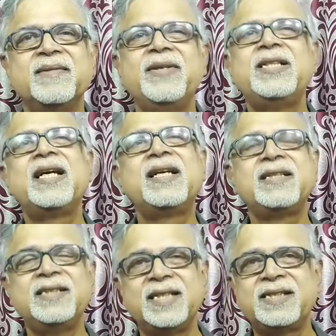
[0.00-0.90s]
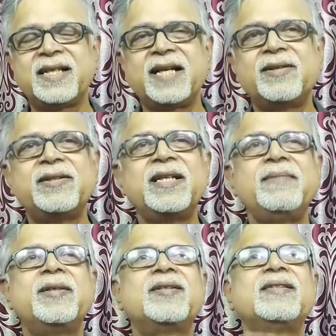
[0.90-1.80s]
which are just
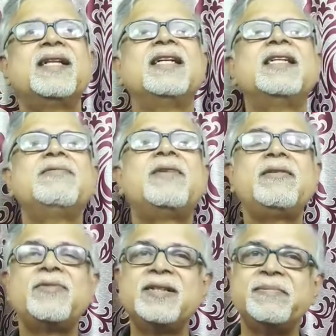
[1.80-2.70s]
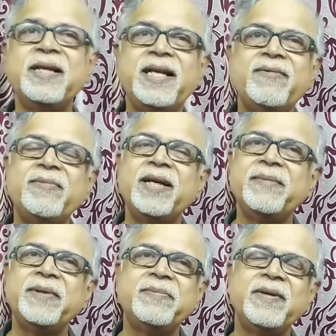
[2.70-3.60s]
recorded because that is what was believed
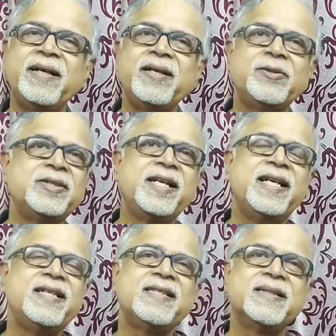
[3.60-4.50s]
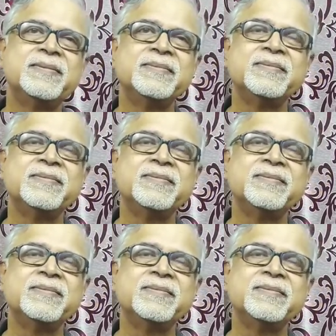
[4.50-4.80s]
by people in those days.